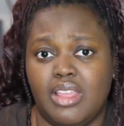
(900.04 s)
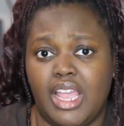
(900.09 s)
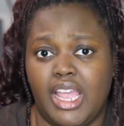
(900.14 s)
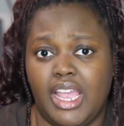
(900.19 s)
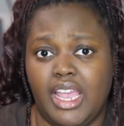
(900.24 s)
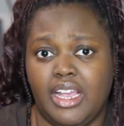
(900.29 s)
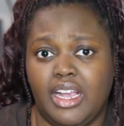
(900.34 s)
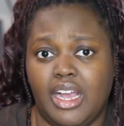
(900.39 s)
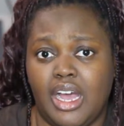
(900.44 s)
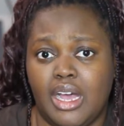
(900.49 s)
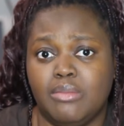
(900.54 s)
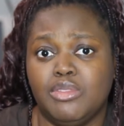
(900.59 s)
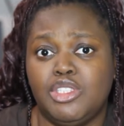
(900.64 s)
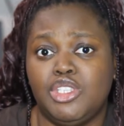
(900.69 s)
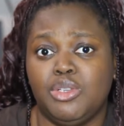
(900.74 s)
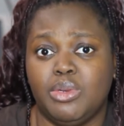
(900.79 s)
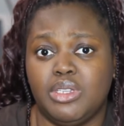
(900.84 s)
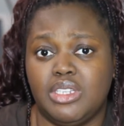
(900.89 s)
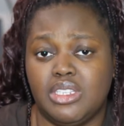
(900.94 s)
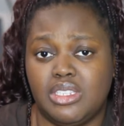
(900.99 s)
they come
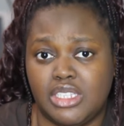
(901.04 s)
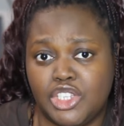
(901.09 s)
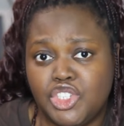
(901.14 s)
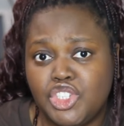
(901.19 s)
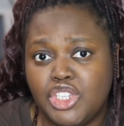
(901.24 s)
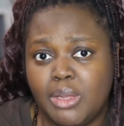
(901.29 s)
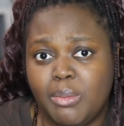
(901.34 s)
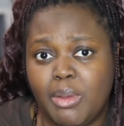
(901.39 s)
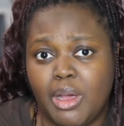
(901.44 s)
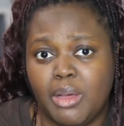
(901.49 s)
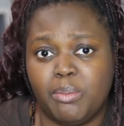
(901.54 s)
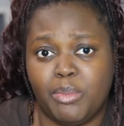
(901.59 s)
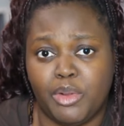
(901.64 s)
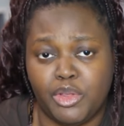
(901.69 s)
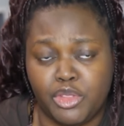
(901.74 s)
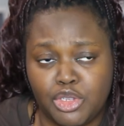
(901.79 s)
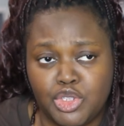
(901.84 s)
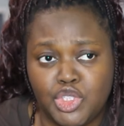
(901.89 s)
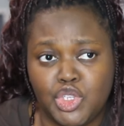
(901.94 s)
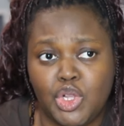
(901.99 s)
to a decision about
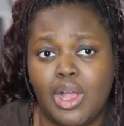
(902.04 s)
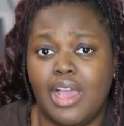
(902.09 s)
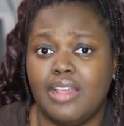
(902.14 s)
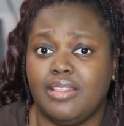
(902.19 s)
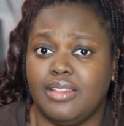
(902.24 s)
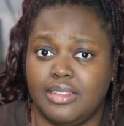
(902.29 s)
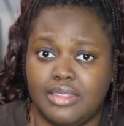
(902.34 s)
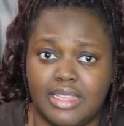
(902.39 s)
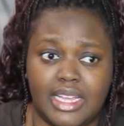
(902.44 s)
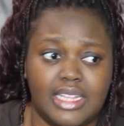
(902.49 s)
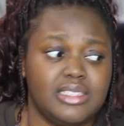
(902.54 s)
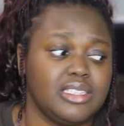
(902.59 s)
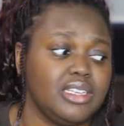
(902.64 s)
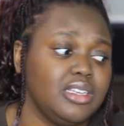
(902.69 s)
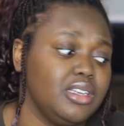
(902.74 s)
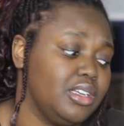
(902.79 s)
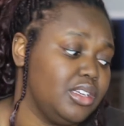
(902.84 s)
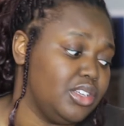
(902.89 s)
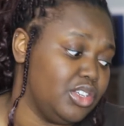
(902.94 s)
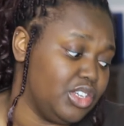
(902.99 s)
birth control. I think that's
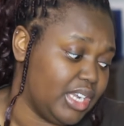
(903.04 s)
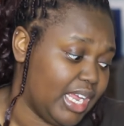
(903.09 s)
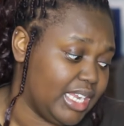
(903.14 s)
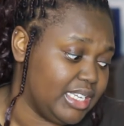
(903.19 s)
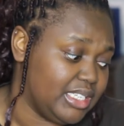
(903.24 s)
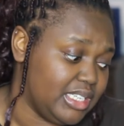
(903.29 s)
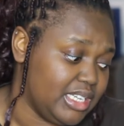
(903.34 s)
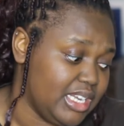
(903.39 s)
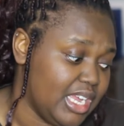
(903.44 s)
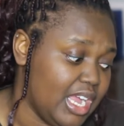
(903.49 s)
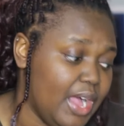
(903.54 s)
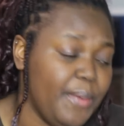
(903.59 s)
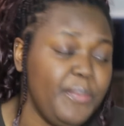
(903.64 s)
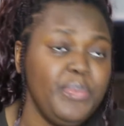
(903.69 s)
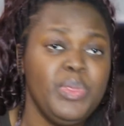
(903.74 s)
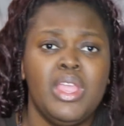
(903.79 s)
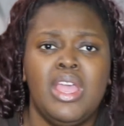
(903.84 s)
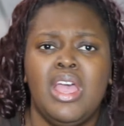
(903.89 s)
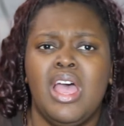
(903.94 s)
a good idea.